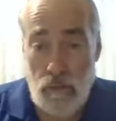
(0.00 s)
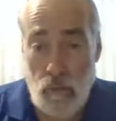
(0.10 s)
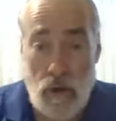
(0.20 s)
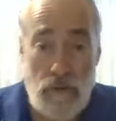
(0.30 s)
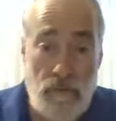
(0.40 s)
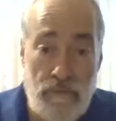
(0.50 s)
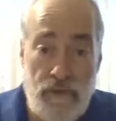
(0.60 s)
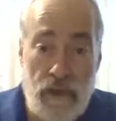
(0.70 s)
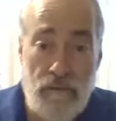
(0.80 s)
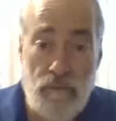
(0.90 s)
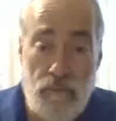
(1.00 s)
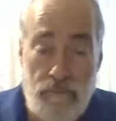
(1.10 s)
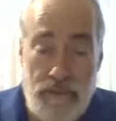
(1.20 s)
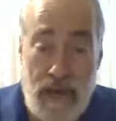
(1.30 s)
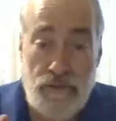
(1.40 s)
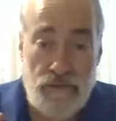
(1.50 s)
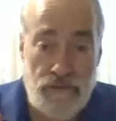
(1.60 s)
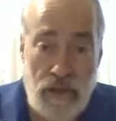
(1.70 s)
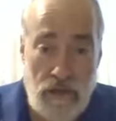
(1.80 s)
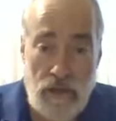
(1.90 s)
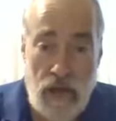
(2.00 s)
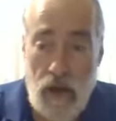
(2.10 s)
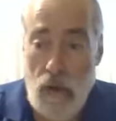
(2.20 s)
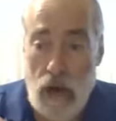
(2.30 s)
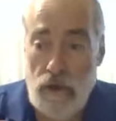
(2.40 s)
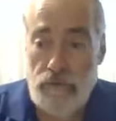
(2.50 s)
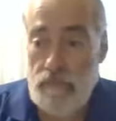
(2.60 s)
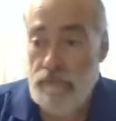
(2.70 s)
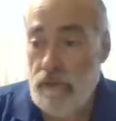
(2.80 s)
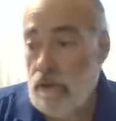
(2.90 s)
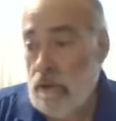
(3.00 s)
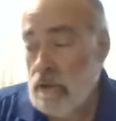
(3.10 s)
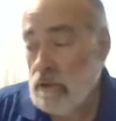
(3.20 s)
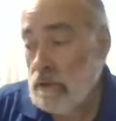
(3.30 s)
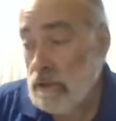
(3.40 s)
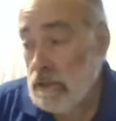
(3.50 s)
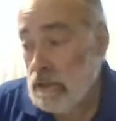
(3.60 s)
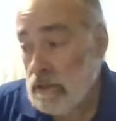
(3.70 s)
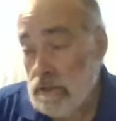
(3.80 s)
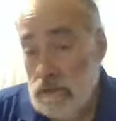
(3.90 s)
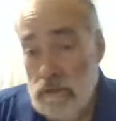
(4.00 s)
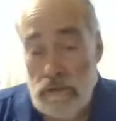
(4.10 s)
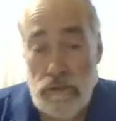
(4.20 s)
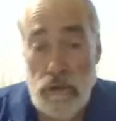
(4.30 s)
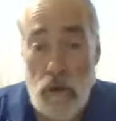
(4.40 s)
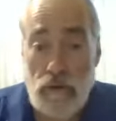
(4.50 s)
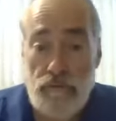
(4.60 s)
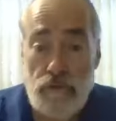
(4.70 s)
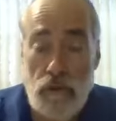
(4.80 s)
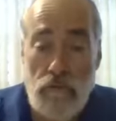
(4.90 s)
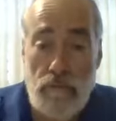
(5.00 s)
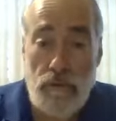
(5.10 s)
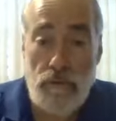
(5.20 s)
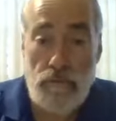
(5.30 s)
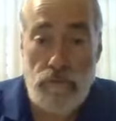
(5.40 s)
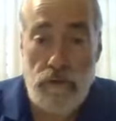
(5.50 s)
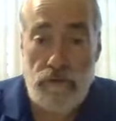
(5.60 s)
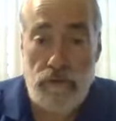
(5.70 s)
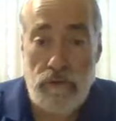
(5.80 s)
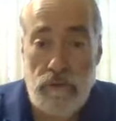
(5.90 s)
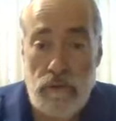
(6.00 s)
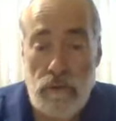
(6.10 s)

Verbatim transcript: One of them began to say, "Yeah, I accept the the the yoke of Torah, both written